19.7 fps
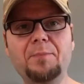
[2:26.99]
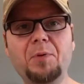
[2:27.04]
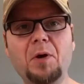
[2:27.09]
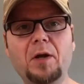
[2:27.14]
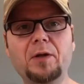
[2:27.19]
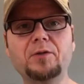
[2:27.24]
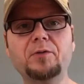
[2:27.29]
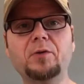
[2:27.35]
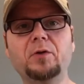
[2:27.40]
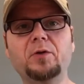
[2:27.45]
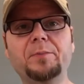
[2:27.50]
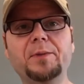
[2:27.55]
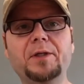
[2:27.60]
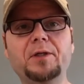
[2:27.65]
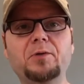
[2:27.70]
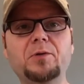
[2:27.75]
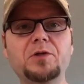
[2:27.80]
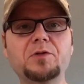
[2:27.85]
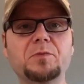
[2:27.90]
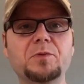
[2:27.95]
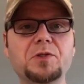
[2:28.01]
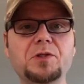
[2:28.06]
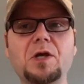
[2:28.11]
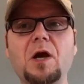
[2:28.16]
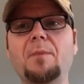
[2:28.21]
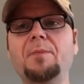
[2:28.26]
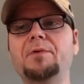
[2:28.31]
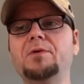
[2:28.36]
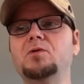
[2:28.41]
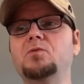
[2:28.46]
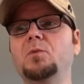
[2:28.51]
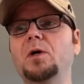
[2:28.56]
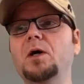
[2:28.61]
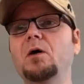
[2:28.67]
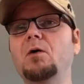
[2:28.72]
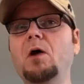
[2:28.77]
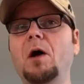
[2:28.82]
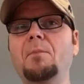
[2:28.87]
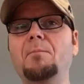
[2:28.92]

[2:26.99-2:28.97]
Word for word: probably do a little bit of Christmas shopping as well.